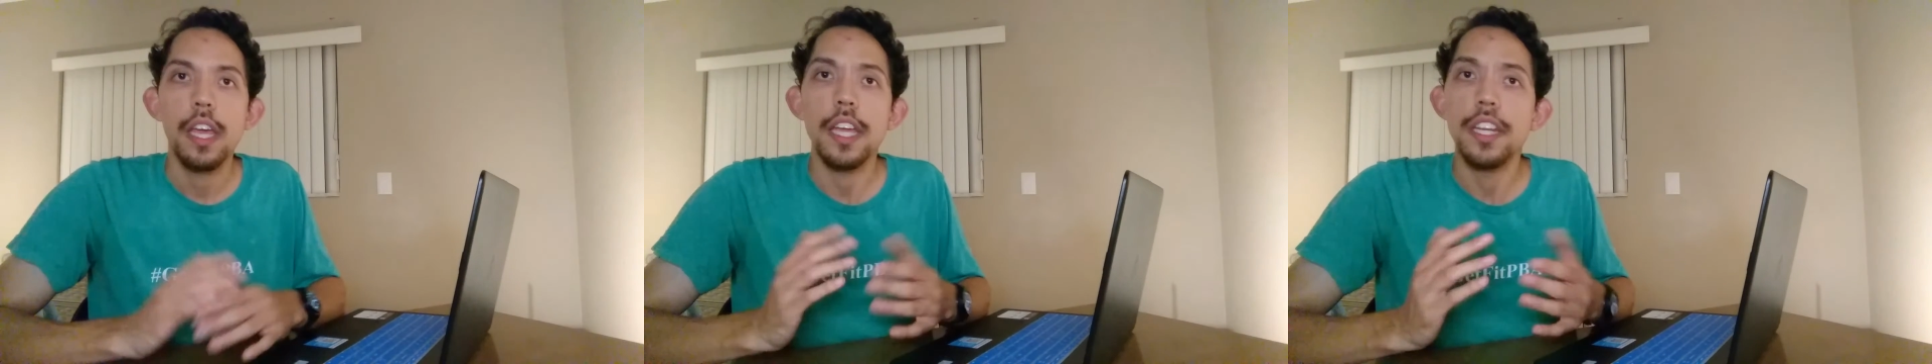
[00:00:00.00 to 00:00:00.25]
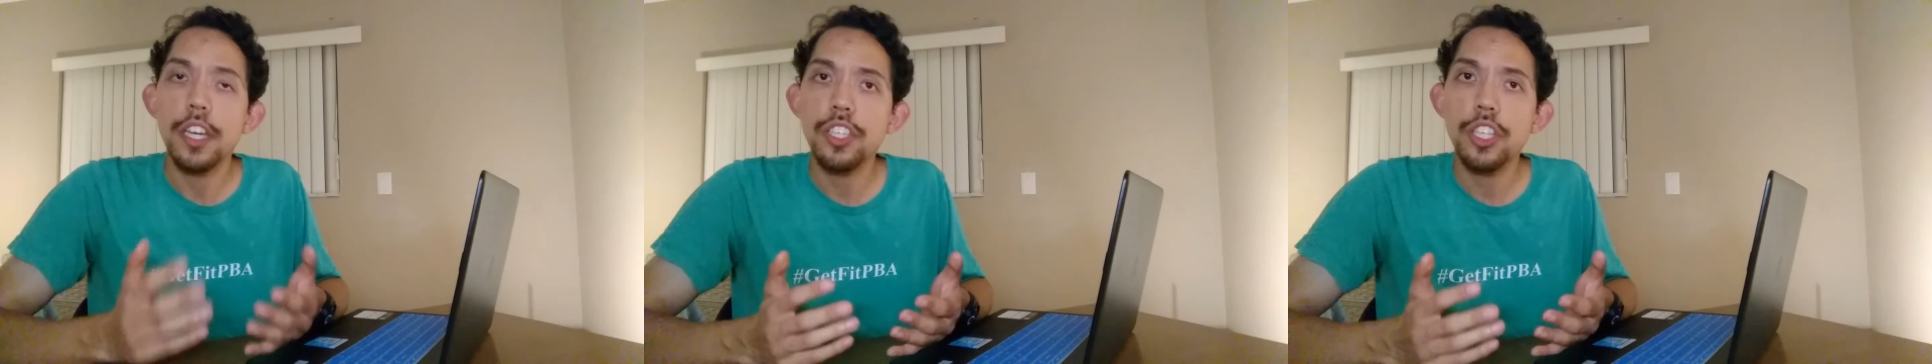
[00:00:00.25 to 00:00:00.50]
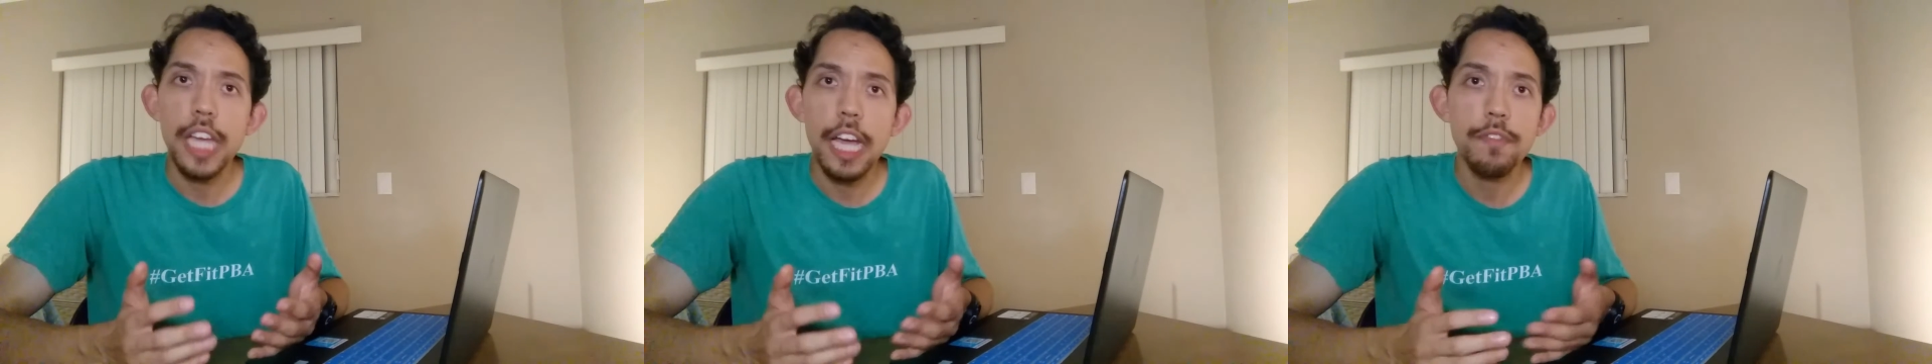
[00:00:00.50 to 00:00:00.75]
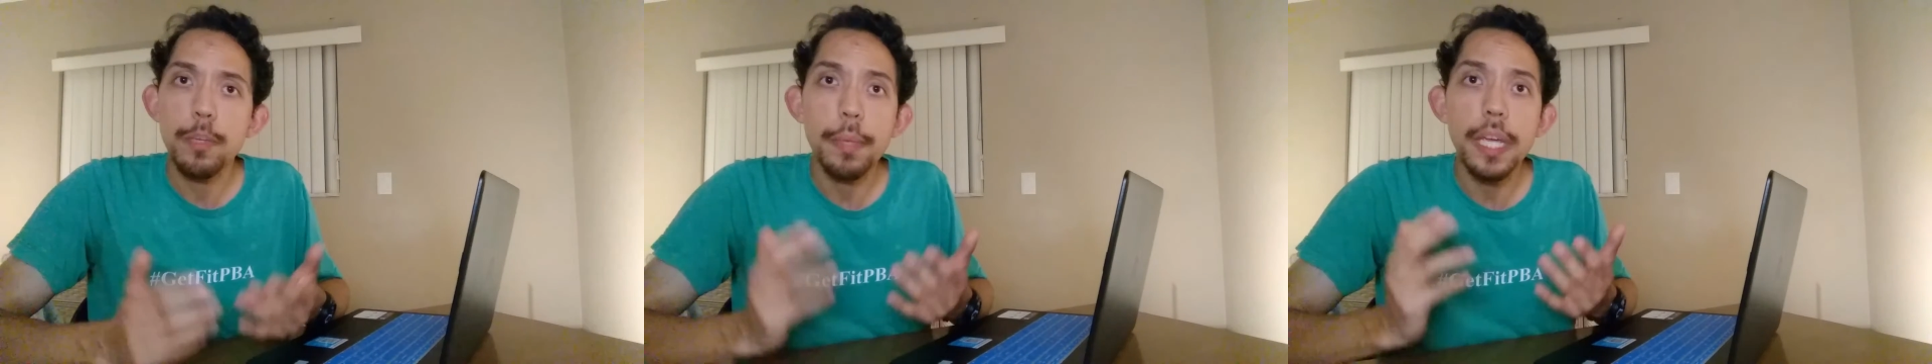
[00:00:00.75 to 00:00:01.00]
It doesn't
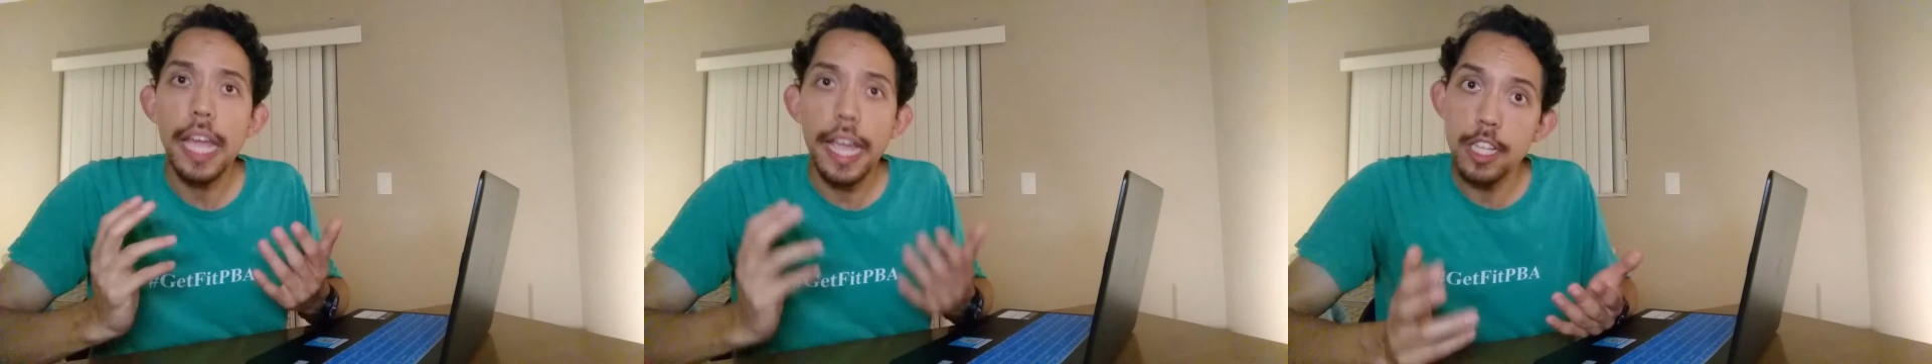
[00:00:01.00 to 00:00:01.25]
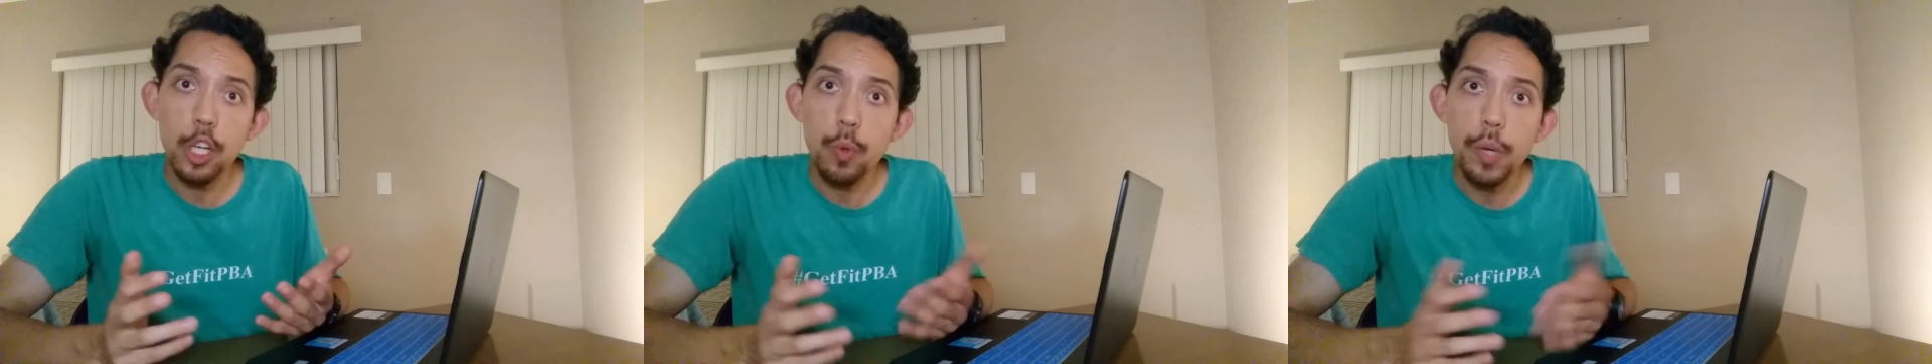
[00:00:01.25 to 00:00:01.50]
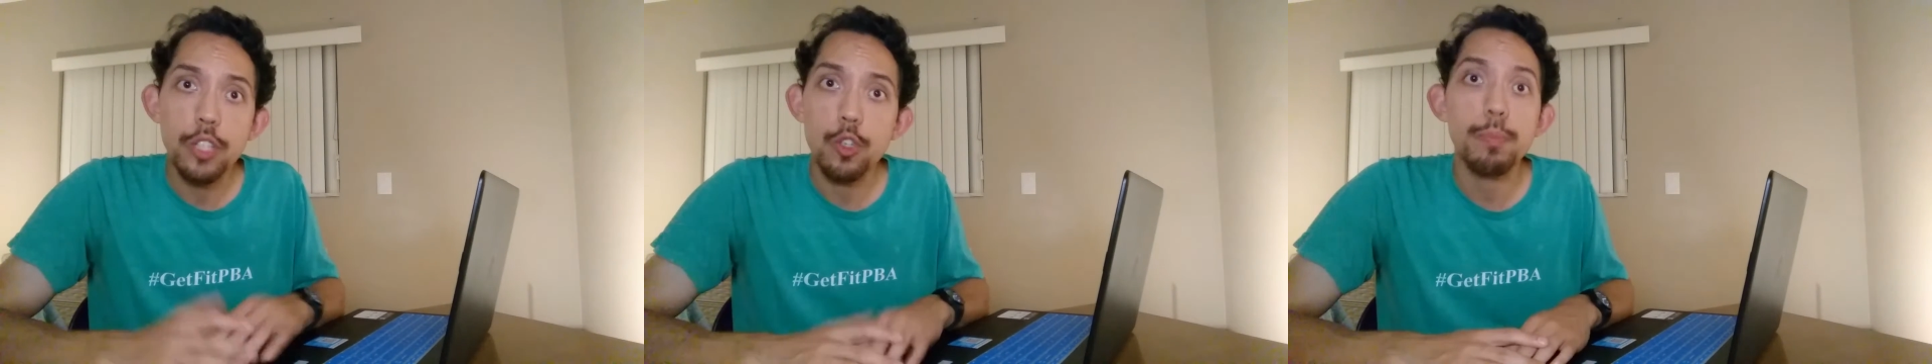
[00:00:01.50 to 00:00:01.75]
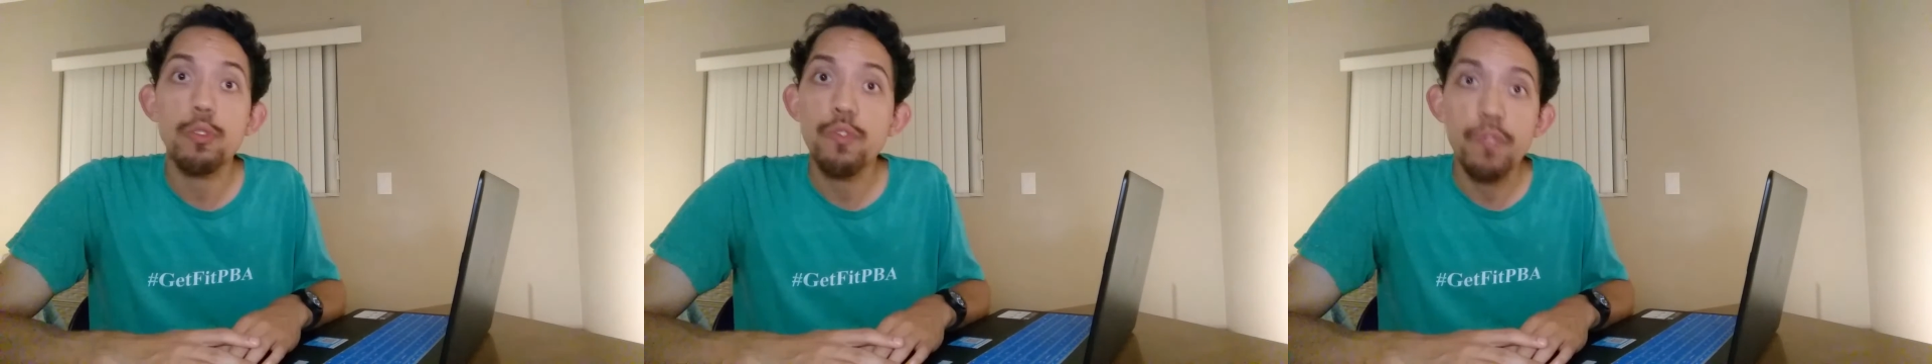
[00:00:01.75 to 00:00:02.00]
have to be eloquent
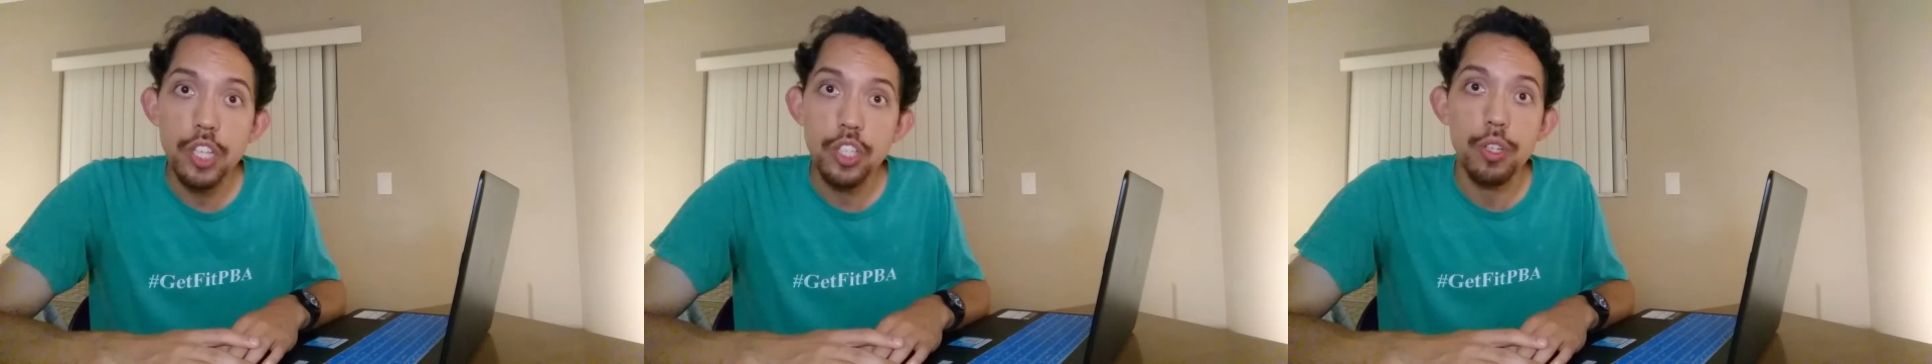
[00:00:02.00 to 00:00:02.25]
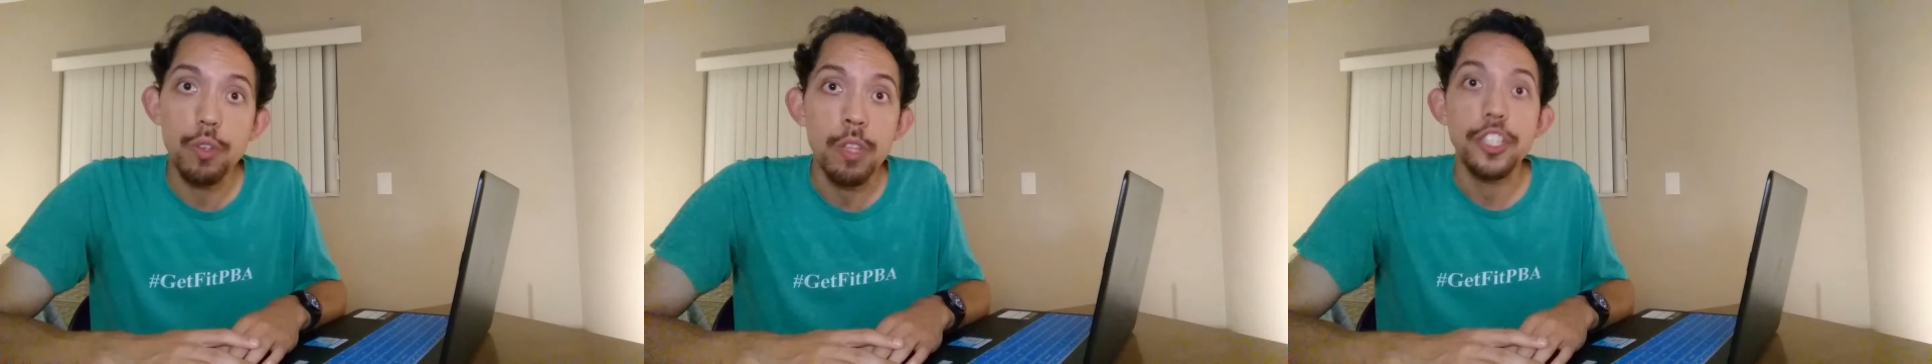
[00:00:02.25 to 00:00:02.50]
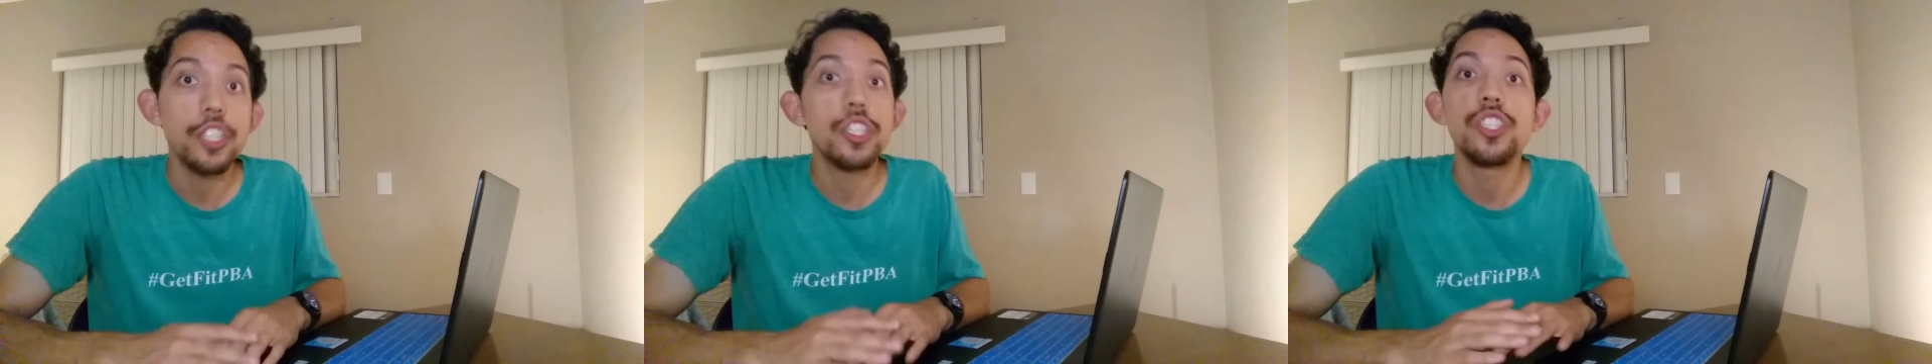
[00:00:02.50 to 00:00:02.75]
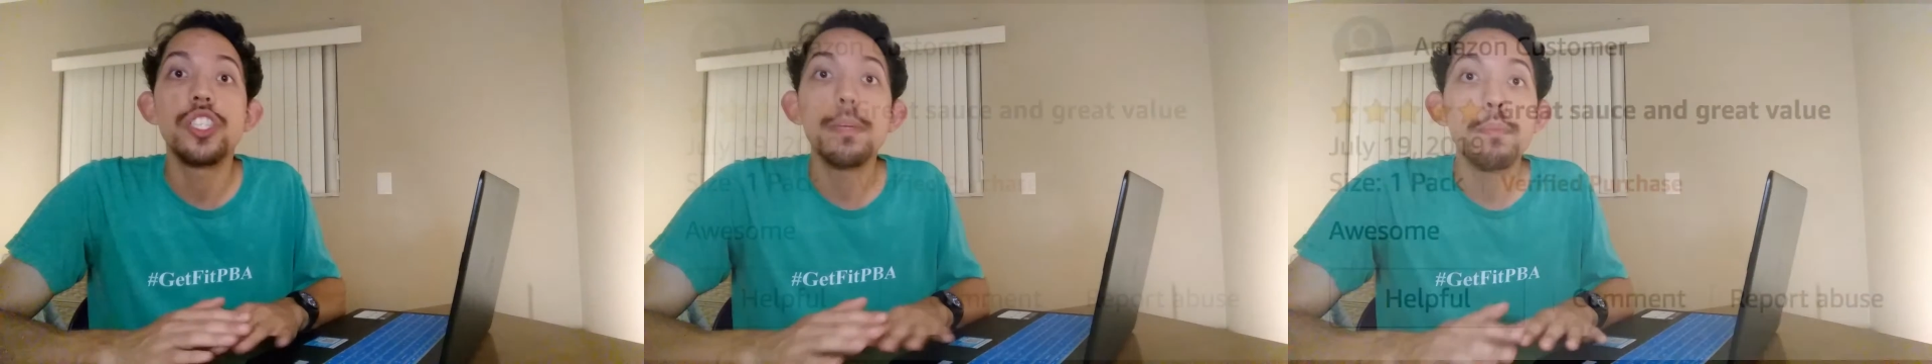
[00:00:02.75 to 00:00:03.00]
or professional, just
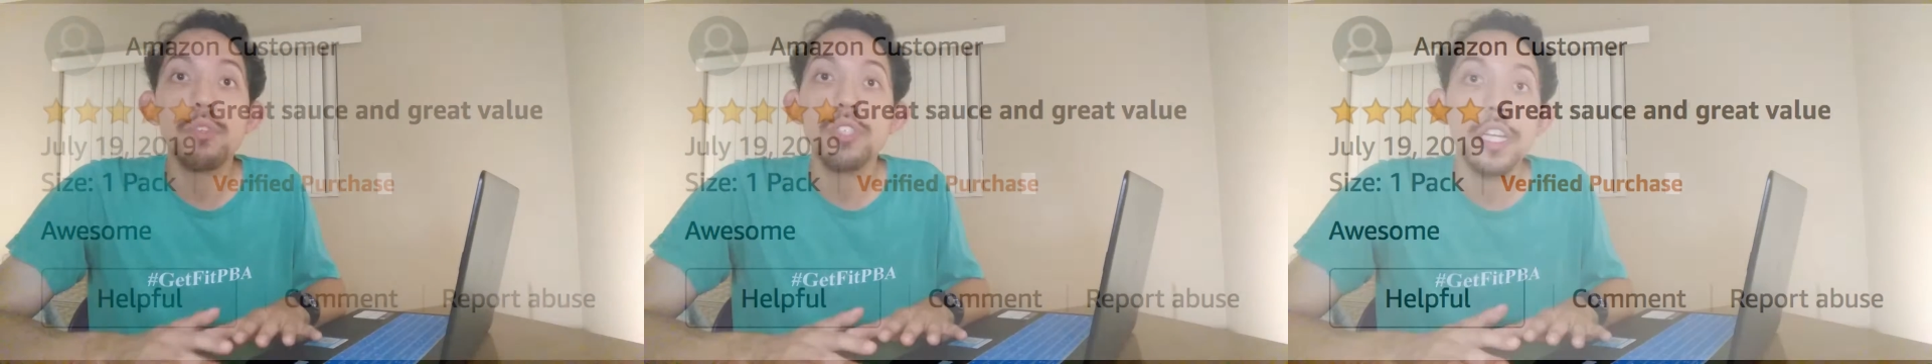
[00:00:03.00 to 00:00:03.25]
a simple